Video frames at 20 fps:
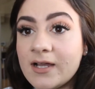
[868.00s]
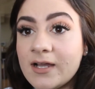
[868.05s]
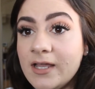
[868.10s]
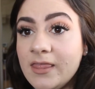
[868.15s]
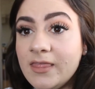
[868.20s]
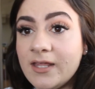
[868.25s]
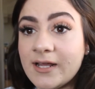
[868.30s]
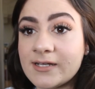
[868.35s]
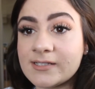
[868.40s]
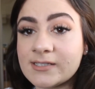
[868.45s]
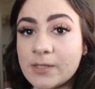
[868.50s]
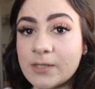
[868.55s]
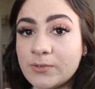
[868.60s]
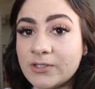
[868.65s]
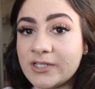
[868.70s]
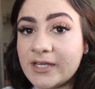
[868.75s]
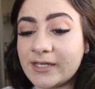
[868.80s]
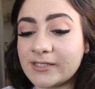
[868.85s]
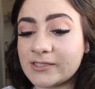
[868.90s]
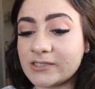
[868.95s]
in the next
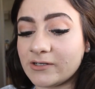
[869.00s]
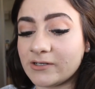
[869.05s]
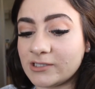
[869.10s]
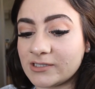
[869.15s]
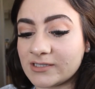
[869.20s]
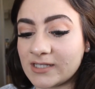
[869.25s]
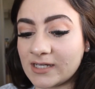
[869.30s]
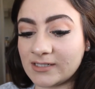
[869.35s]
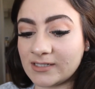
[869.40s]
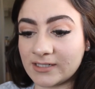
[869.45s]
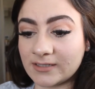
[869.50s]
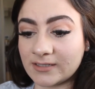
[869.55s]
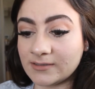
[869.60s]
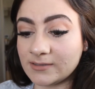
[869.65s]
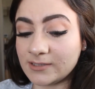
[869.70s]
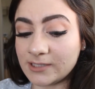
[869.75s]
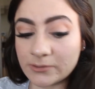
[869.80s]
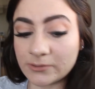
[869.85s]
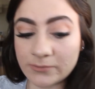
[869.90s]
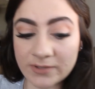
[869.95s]
couple days, so I just had to
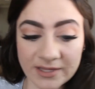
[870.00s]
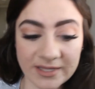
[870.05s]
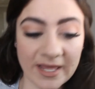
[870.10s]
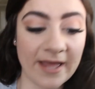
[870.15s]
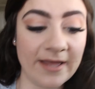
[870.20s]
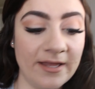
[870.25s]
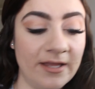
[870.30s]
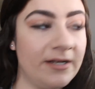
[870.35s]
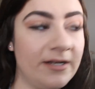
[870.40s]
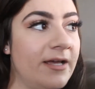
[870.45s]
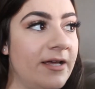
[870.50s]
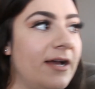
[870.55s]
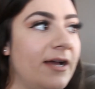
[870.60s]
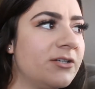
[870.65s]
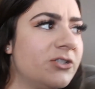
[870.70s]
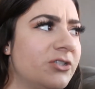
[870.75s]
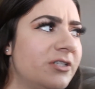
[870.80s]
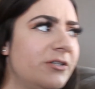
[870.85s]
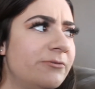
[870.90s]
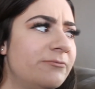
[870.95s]
deal with that, and it
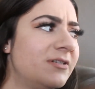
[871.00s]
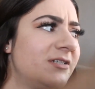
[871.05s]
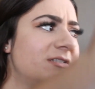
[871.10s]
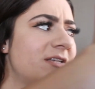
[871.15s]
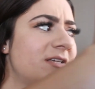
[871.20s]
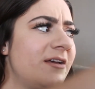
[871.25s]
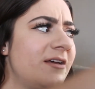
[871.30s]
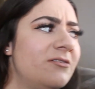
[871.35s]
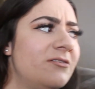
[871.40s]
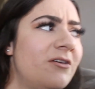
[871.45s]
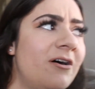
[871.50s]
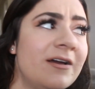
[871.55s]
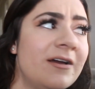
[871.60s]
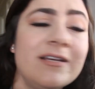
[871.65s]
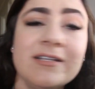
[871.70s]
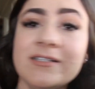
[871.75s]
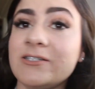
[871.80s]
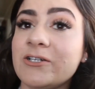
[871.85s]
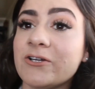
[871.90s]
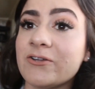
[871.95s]
actually was a lot
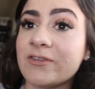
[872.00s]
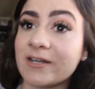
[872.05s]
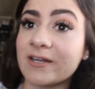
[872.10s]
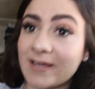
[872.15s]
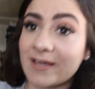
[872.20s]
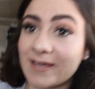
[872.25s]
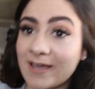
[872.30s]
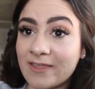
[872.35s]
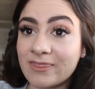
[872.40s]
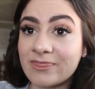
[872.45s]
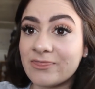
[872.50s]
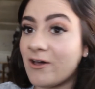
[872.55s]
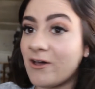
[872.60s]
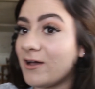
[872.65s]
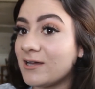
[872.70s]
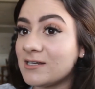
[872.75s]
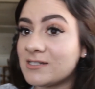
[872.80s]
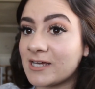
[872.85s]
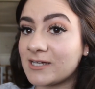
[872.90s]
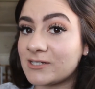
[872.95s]
easier than I had
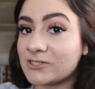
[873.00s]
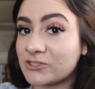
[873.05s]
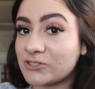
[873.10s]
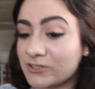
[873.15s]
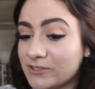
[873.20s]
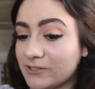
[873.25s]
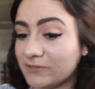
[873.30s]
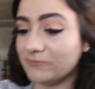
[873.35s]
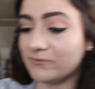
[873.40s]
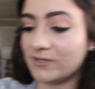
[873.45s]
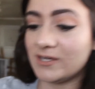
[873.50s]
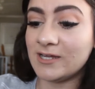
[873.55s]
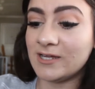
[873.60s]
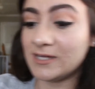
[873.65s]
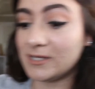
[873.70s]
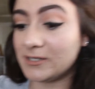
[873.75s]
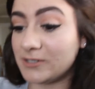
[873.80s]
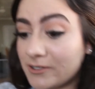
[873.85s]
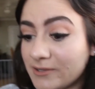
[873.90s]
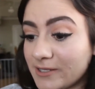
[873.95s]
thought. I should have
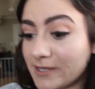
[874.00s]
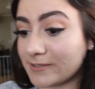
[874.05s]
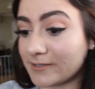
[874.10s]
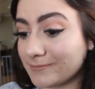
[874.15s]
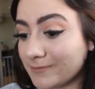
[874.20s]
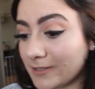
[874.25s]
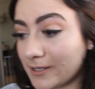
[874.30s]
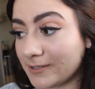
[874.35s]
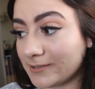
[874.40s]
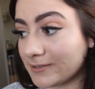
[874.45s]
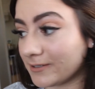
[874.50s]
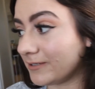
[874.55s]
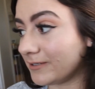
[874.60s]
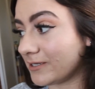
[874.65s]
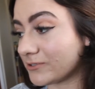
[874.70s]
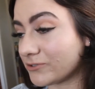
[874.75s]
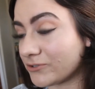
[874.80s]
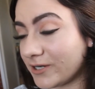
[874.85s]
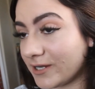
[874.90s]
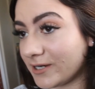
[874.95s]
done that like
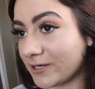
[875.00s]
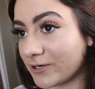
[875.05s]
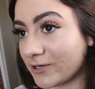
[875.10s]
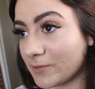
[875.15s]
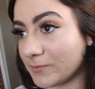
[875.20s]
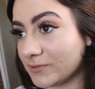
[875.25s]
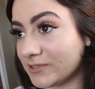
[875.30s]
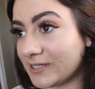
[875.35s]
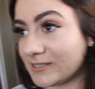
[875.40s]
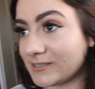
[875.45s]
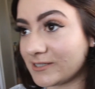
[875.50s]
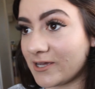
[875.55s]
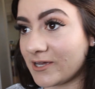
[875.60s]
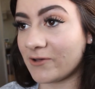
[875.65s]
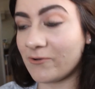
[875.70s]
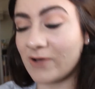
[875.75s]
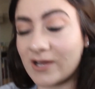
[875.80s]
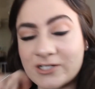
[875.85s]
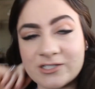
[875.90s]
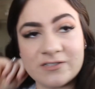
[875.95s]
yesterday or a couple days
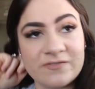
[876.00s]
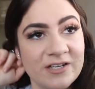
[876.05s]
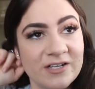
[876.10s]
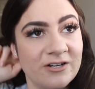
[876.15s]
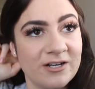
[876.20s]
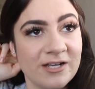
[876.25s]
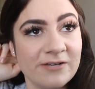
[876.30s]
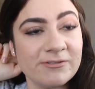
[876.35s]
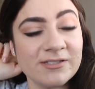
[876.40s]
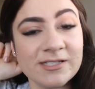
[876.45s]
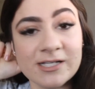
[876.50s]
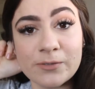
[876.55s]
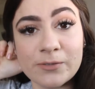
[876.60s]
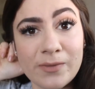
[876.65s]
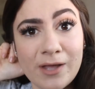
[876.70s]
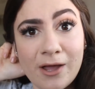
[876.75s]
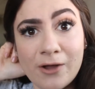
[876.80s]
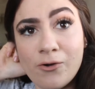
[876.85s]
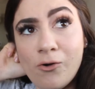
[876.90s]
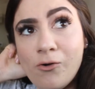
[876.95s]
ago. I just figured I was gonna
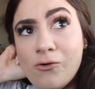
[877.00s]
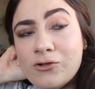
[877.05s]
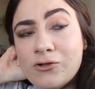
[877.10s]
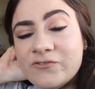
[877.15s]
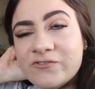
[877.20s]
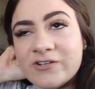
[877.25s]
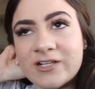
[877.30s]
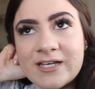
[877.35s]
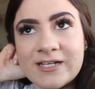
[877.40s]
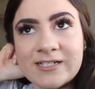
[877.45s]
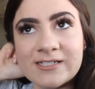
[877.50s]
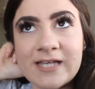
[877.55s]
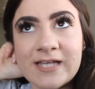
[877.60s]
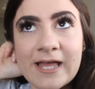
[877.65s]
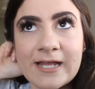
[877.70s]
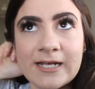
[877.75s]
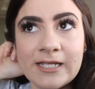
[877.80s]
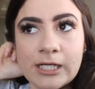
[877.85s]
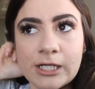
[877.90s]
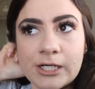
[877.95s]
be on hold for like
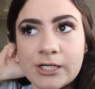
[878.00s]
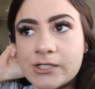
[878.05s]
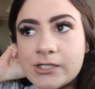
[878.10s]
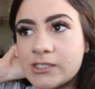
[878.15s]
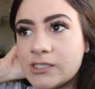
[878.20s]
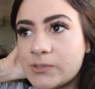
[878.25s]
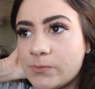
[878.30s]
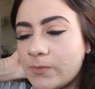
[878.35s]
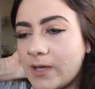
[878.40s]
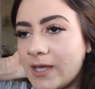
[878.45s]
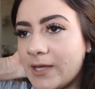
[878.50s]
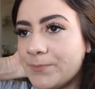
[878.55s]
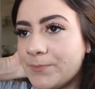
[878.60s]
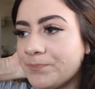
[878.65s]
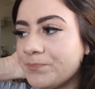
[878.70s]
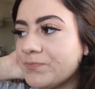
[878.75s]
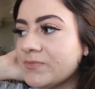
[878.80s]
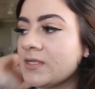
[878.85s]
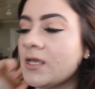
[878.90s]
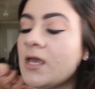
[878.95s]
ten years, but
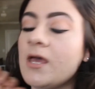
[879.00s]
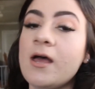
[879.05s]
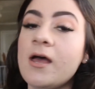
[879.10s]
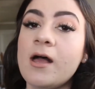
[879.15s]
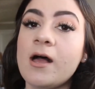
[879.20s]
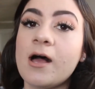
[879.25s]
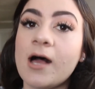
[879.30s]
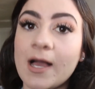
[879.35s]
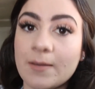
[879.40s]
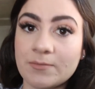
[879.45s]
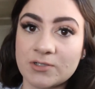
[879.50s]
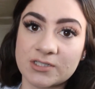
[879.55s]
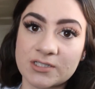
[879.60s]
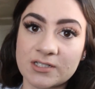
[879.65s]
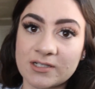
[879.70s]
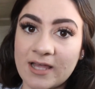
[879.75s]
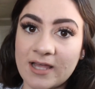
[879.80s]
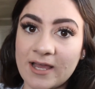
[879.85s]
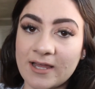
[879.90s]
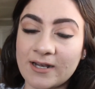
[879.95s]
I'm just
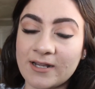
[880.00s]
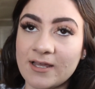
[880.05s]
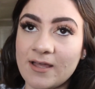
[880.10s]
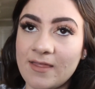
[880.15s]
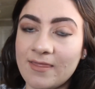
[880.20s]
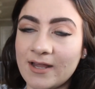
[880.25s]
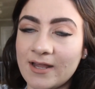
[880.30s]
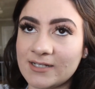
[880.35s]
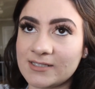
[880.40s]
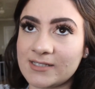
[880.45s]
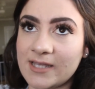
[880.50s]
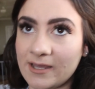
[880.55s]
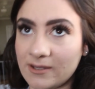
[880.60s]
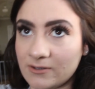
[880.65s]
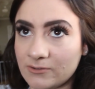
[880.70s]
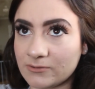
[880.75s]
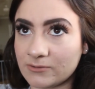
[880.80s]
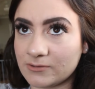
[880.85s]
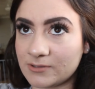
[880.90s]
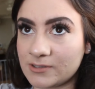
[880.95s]
glad that it's
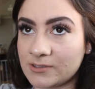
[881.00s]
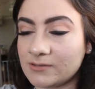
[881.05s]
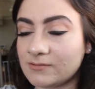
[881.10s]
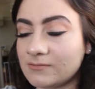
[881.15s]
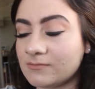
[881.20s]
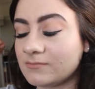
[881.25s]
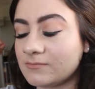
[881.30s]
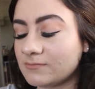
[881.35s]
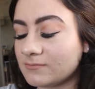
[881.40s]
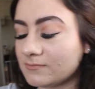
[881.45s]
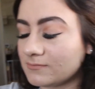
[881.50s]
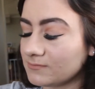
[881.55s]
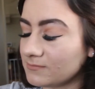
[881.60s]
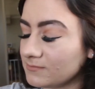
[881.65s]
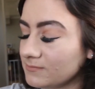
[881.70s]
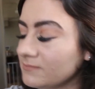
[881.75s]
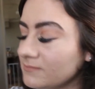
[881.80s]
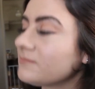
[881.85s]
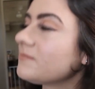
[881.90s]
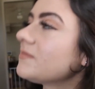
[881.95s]
handled.
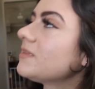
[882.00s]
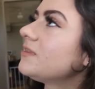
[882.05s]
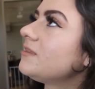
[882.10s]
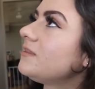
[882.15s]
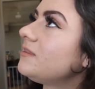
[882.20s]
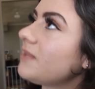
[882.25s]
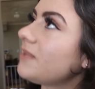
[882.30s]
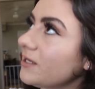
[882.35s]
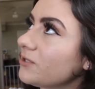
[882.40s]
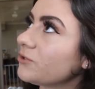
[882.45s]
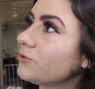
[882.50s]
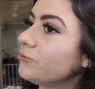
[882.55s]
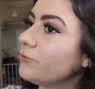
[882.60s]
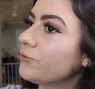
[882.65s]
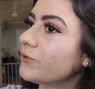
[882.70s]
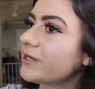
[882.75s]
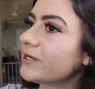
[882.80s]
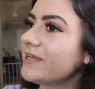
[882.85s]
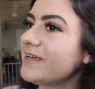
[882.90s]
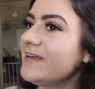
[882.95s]
Thank the
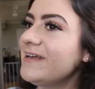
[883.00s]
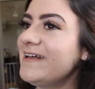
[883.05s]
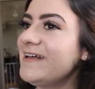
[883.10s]
Lord.